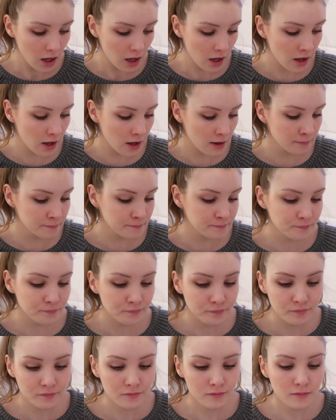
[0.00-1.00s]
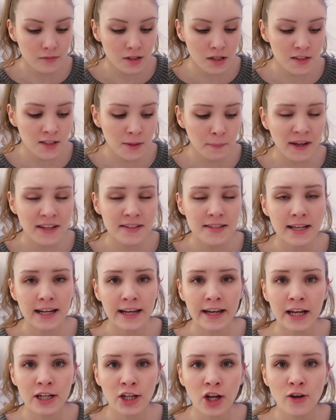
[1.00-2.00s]
So
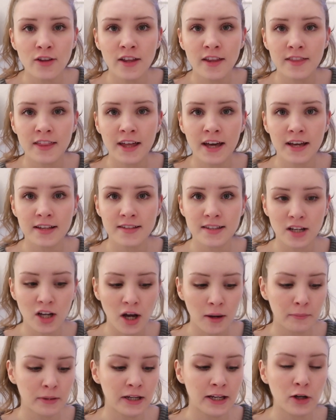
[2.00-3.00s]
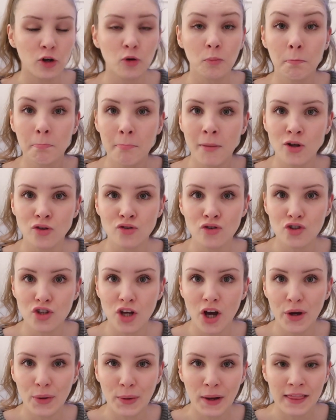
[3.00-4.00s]
basically, I know that there's a company called
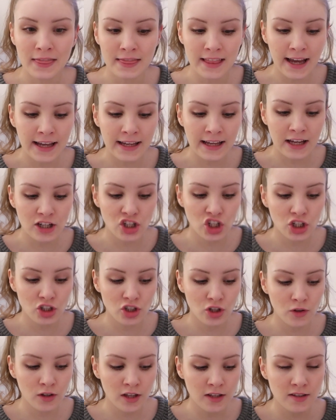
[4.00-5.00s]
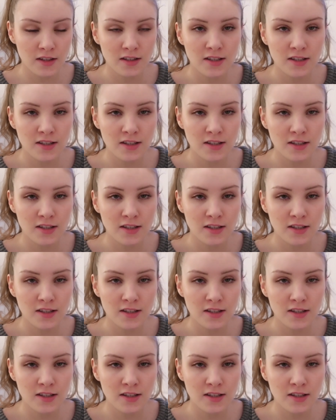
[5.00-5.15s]
Monzo, and they actually do this.